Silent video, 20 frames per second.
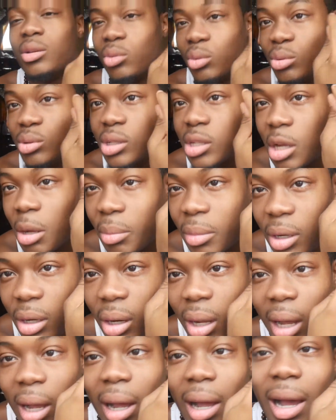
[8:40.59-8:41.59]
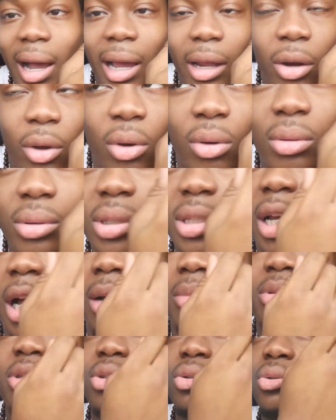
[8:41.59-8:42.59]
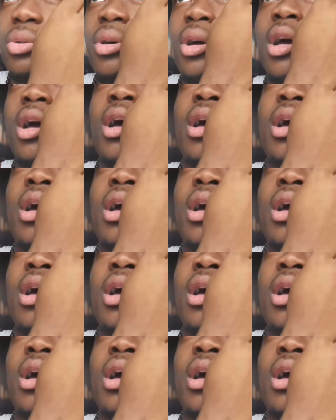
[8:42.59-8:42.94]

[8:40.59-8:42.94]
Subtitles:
was numbing the eye the whole time too.